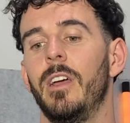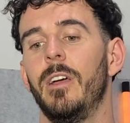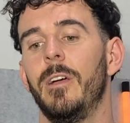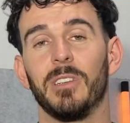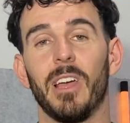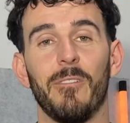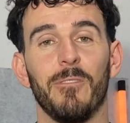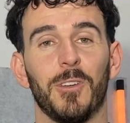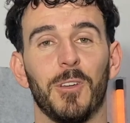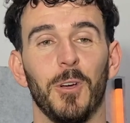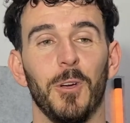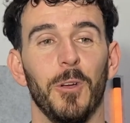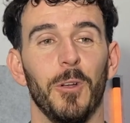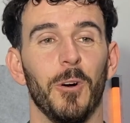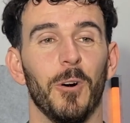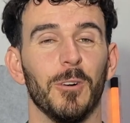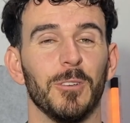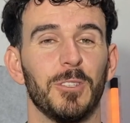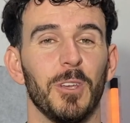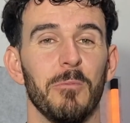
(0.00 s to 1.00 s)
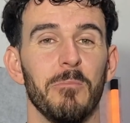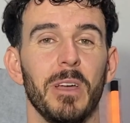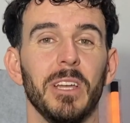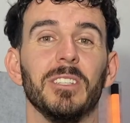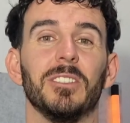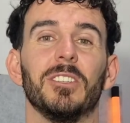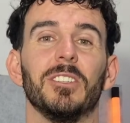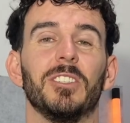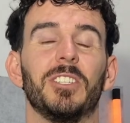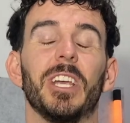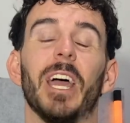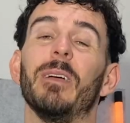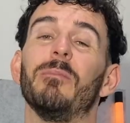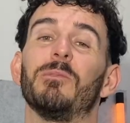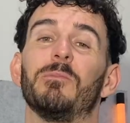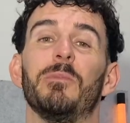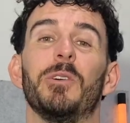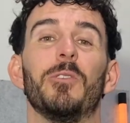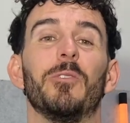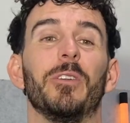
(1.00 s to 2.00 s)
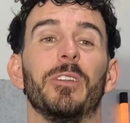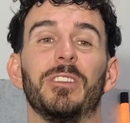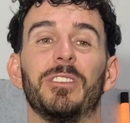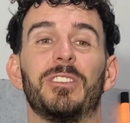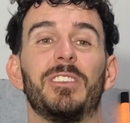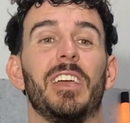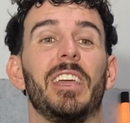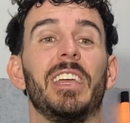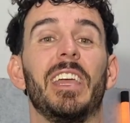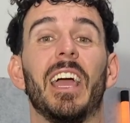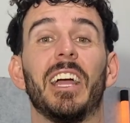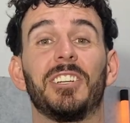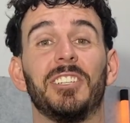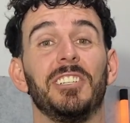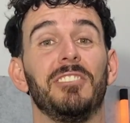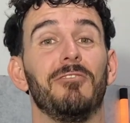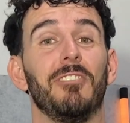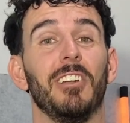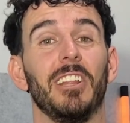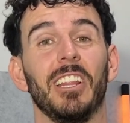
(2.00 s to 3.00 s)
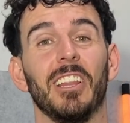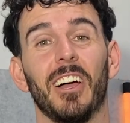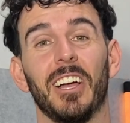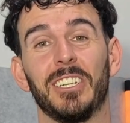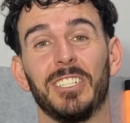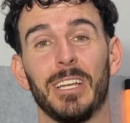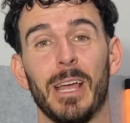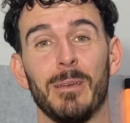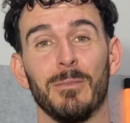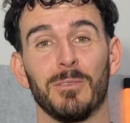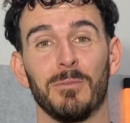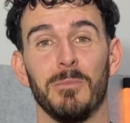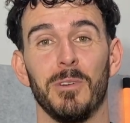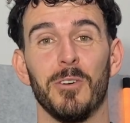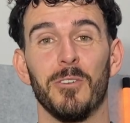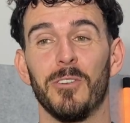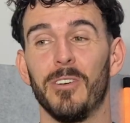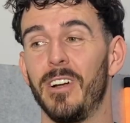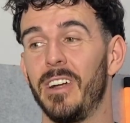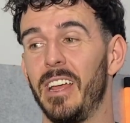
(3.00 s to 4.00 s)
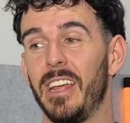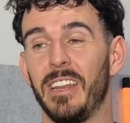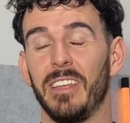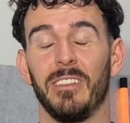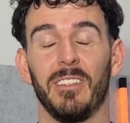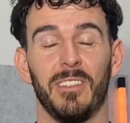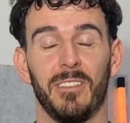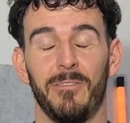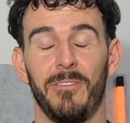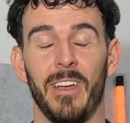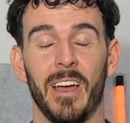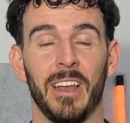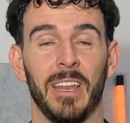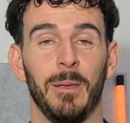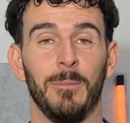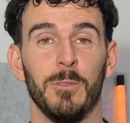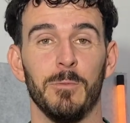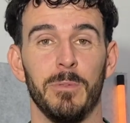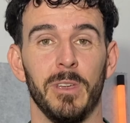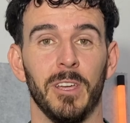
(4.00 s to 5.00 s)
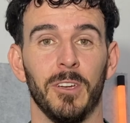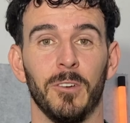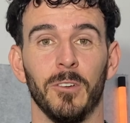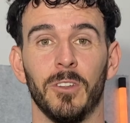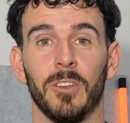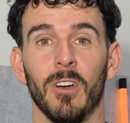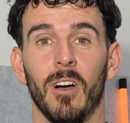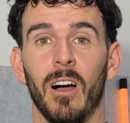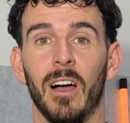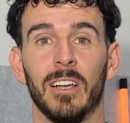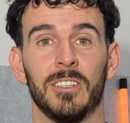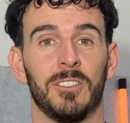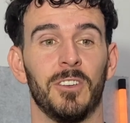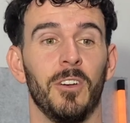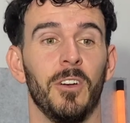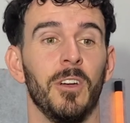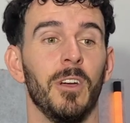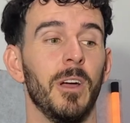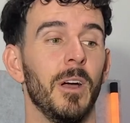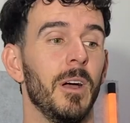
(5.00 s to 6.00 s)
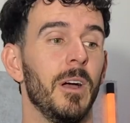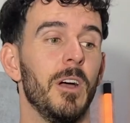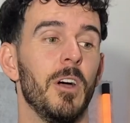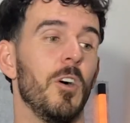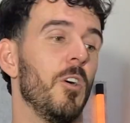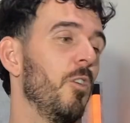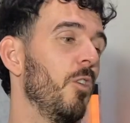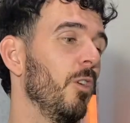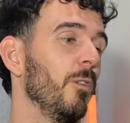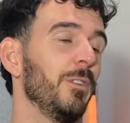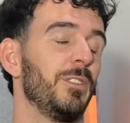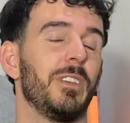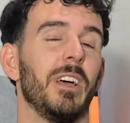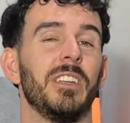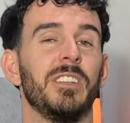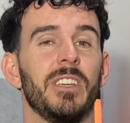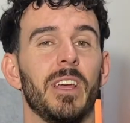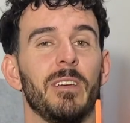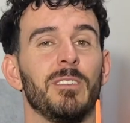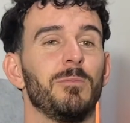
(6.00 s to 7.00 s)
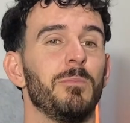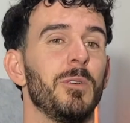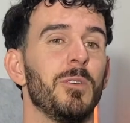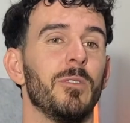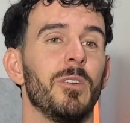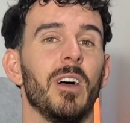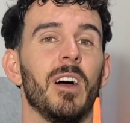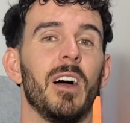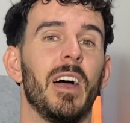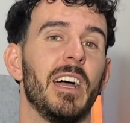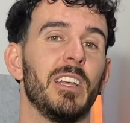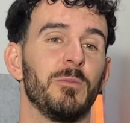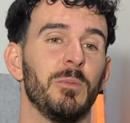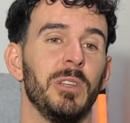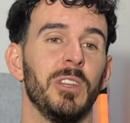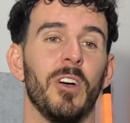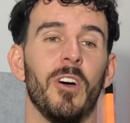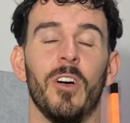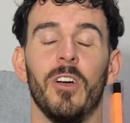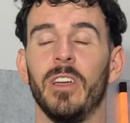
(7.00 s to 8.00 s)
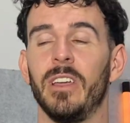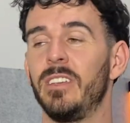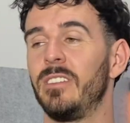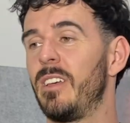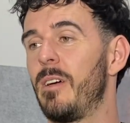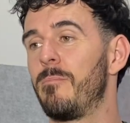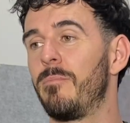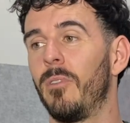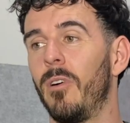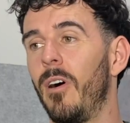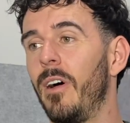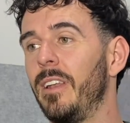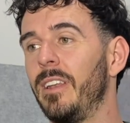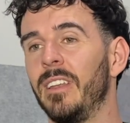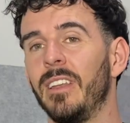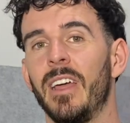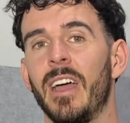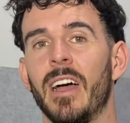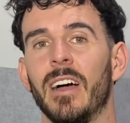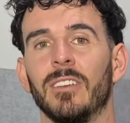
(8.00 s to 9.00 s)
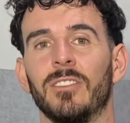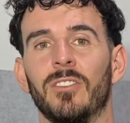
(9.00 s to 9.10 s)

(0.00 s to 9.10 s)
David Coote also mentions James Milner and say he actually really likes James Milner and he found him to be a good guy. So all of a sudden, James Milner, as we know, he's at Brighton now.